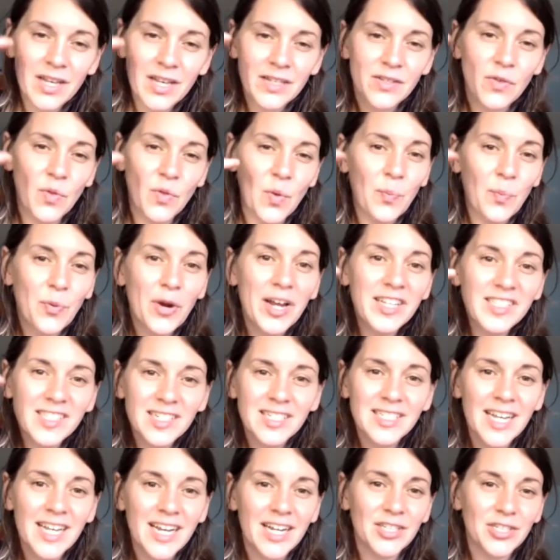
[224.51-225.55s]
So the
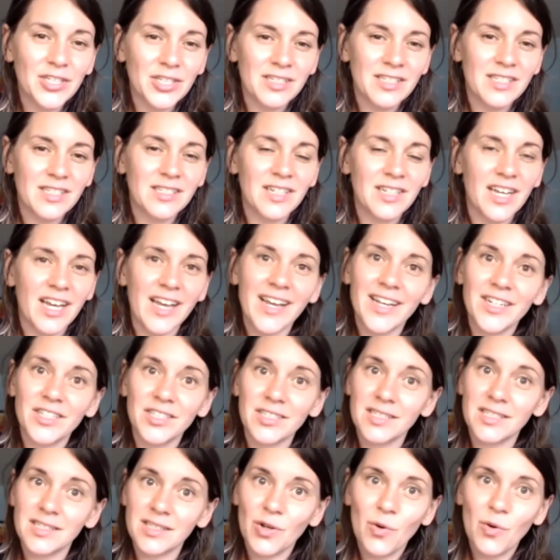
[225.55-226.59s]
presentation stage
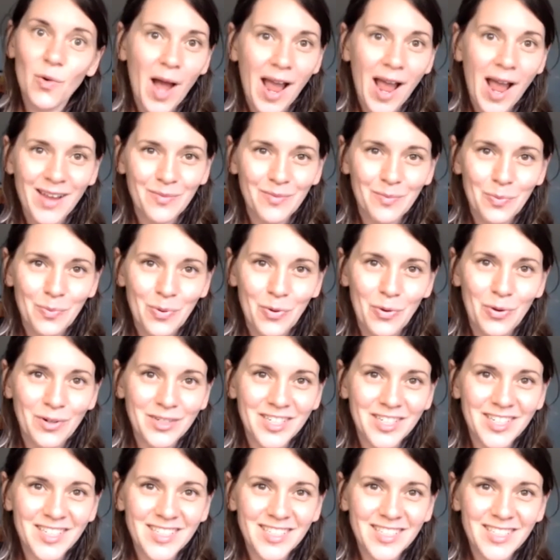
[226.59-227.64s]
is quite
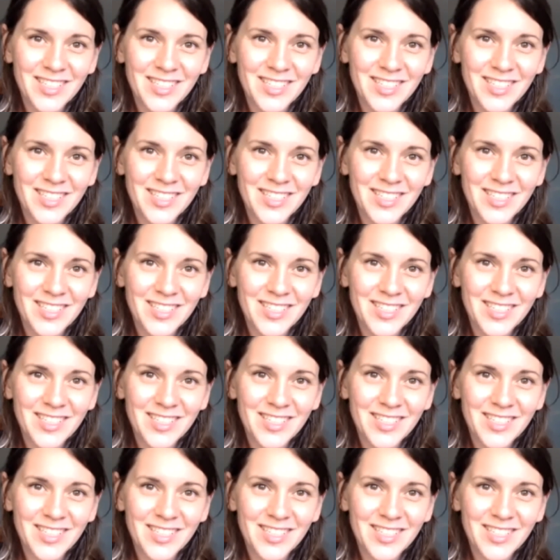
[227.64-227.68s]
important.